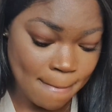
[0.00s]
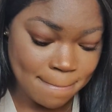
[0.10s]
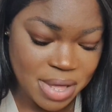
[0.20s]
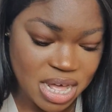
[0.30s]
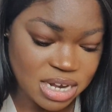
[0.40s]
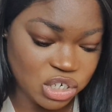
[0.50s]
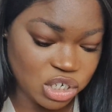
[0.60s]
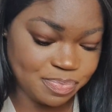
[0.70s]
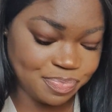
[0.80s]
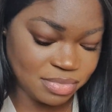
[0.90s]
But
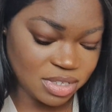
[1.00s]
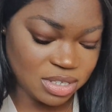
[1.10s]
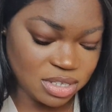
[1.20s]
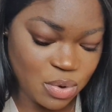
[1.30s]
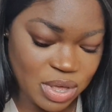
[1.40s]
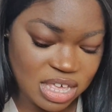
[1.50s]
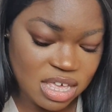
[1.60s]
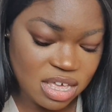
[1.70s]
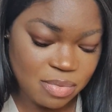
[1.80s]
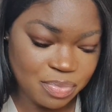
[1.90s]
so
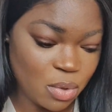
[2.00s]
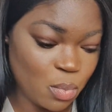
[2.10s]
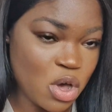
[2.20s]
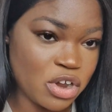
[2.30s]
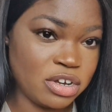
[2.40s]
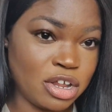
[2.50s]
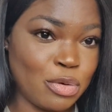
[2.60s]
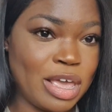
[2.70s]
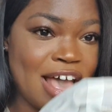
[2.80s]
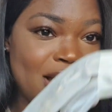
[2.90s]
here
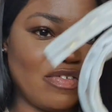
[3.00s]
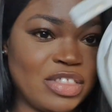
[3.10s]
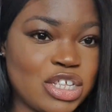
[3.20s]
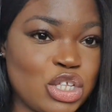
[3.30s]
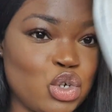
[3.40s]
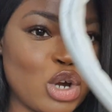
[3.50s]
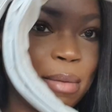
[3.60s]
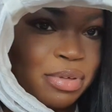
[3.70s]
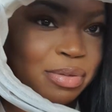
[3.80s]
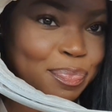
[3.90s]
we have the strap,
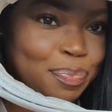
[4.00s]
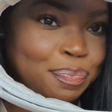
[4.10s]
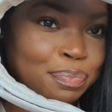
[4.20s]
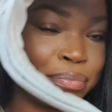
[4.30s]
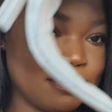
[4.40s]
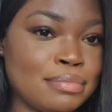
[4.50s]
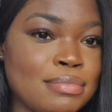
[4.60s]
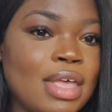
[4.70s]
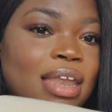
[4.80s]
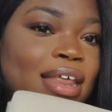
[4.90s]

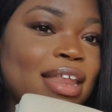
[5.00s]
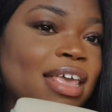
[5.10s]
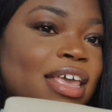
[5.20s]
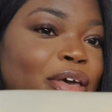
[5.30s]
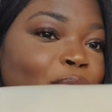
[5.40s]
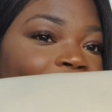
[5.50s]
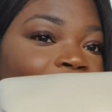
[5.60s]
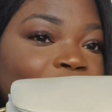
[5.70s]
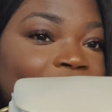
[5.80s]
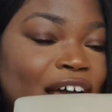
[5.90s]
and then here we have
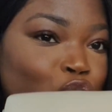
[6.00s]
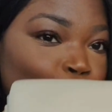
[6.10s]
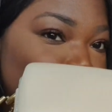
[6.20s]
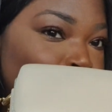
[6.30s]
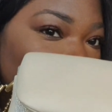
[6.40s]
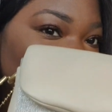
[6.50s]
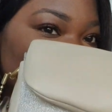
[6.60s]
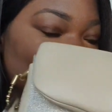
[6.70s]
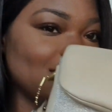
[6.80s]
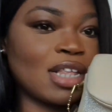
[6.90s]
the actual
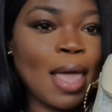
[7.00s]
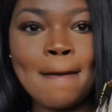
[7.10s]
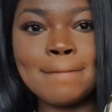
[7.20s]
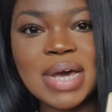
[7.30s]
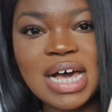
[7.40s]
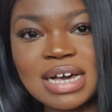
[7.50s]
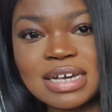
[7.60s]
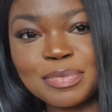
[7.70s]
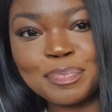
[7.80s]
bag.